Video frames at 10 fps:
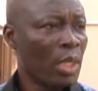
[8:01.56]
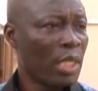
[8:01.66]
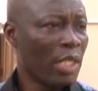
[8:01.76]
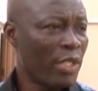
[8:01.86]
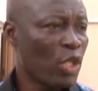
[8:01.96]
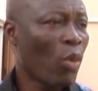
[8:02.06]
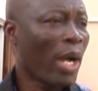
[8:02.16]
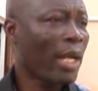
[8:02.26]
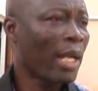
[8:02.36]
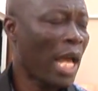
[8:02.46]
Division
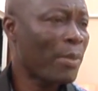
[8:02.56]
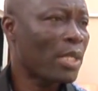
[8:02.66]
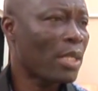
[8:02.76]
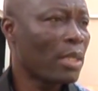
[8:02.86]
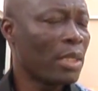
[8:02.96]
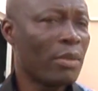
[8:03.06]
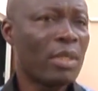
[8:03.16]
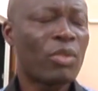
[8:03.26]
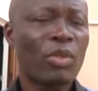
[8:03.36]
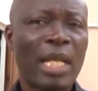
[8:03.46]
1 clubs
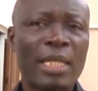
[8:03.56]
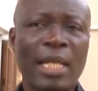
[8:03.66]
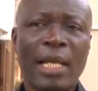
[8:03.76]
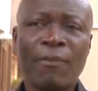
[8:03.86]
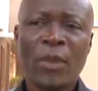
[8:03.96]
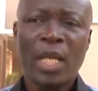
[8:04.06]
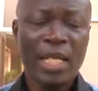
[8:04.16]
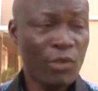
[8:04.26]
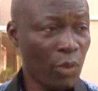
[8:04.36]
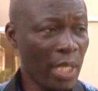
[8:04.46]
so that uh,
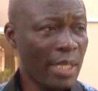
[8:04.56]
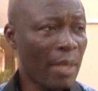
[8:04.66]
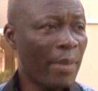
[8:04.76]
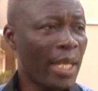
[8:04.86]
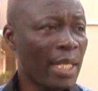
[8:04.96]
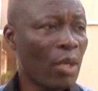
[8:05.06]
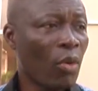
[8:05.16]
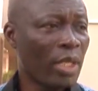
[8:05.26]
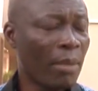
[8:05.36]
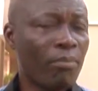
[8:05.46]
it will ease the burden
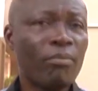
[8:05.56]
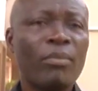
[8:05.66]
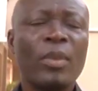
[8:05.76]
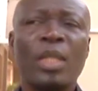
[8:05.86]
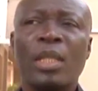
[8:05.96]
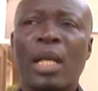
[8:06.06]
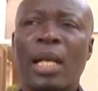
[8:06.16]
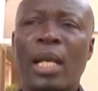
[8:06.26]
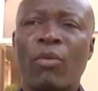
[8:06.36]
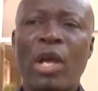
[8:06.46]
on them.
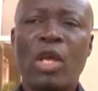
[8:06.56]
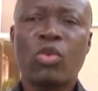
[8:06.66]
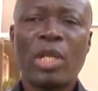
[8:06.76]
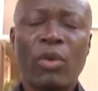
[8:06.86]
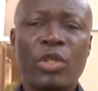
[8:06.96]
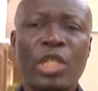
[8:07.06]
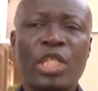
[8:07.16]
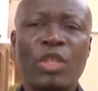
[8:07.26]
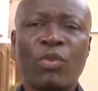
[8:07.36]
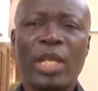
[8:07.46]
Uh, we're also
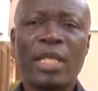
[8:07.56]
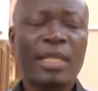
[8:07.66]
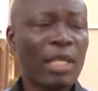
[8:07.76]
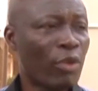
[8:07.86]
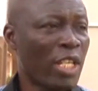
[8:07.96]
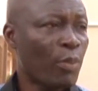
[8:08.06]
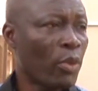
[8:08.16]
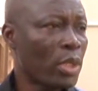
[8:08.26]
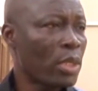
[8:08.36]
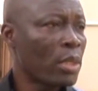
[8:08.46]
negotiating with the state
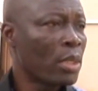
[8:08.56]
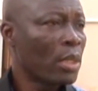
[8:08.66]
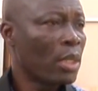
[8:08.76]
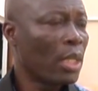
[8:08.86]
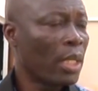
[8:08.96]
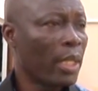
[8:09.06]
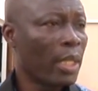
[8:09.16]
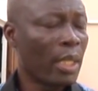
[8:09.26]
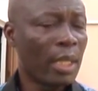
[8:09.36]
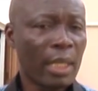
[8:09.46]
transport
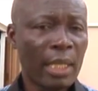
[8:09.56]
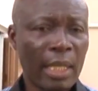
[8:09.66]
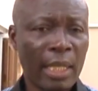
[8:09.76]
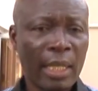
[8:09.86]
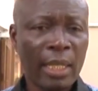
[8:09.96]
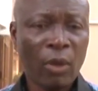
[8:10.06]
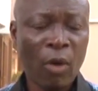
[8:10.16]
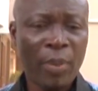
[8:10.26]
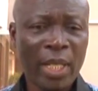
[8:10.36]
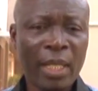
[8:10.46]
uh, uh,
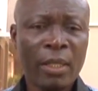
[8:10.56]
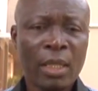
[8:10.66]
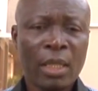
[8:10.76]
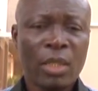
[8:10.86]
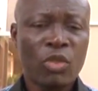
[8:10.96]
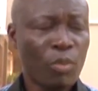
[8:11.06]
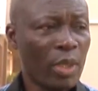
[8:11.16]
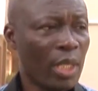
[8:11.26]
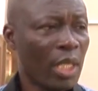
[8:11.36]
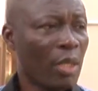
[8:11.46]
company to
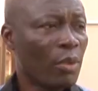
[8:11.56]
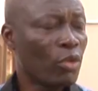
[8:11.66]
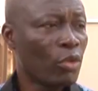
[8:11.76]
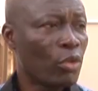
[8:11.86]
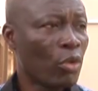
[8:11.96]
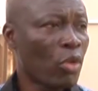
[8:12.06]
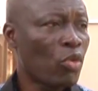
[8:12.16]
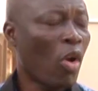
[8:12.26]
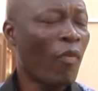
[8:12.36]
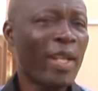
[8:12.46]
be able to, to
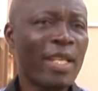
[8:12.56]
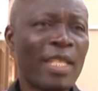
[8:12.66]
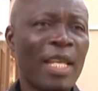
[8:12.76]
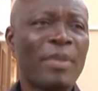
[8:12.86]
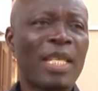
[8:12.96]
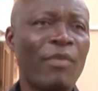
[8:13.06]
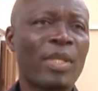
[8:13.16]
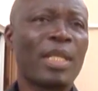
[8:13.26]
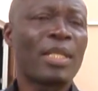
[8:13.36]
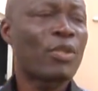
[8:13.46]
also offer the same
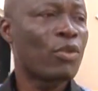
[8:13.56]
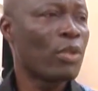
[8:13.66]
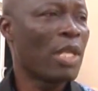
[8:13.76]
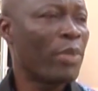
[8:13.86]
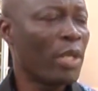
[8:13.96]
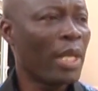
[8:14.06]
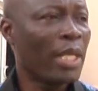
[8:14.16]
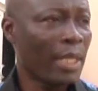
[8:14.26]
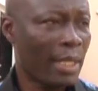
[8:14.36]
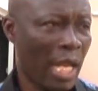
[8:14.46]
services to the Premier
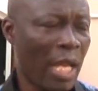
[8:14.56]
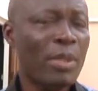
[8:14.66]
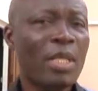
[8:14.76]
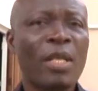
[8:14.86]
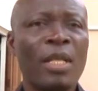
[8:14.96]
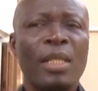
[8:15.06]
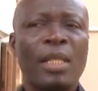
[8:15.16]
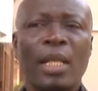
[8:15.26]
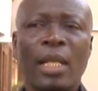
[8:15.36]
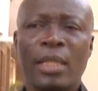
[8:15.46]
League clubs.
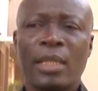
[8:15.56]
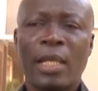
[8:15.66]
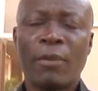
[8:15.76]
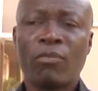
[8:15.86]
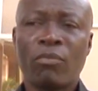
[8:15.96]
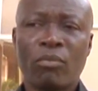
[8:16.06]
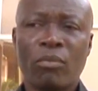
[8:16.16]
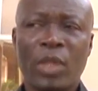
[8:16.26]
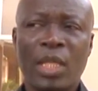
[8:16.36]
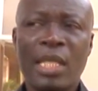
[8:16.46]
And um,
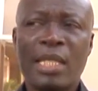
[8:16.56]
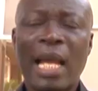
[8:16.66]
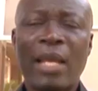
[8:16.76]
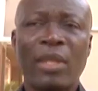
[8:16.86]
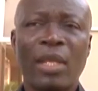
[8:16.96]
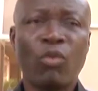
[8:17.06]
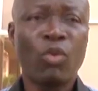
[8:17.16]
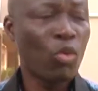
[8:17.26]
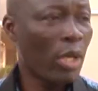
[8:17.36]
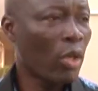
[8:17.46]
these, I think,
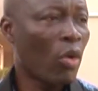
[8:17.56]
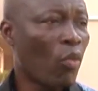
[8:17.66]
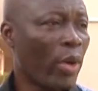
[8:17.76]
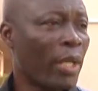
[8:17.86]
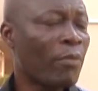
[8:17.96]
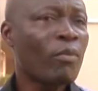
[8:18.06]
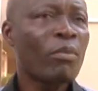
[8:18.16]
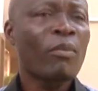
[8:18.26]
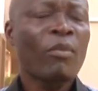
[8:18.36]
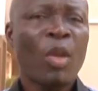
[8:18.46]
will go a long way
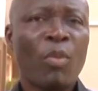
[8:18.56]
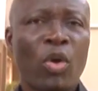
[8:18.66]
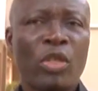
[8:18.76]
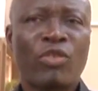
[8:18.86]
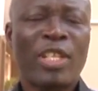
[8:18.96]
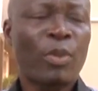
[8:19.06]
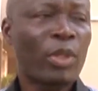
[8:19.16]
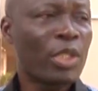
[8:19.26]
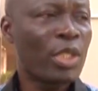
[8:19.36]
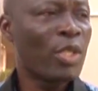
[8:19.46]
because
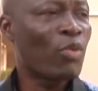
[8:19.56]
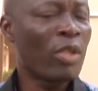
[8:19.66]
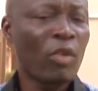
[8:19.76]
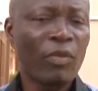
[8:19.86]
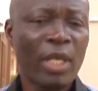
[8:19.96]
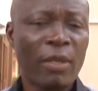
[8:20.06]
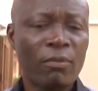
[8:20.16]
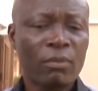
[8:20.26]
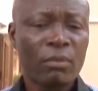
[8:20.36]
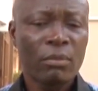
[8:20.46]
transportation is one of the
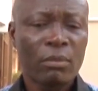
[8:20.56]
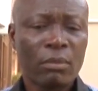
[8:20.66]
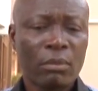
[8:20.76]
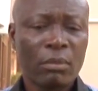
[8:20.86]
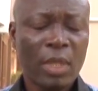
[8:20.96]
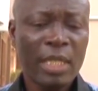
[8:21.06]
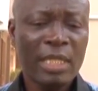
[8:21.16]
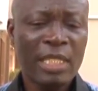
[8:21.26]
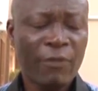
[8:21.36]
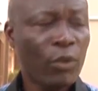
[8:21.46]
uh,
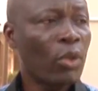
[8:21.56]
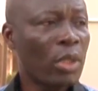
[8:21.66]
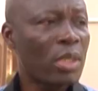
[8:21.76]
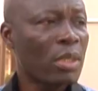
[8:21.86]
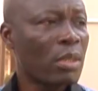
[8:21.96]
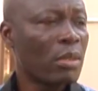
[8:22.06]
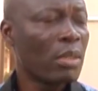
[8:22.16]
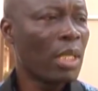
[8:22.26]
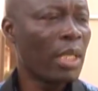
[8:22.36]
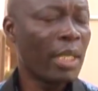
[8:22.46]
difficult,
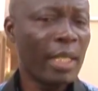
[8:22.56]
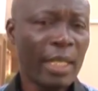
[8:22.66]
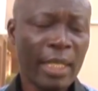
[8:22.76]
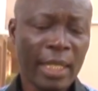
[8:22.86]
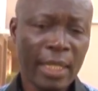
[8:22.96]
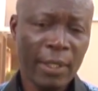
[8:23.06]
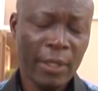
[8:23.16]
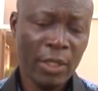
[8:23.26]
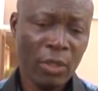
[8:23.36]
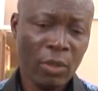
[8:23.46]
uh, uh, uh
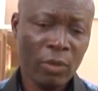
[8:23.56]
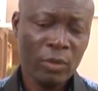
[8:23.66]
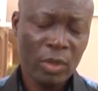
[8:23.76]
you know,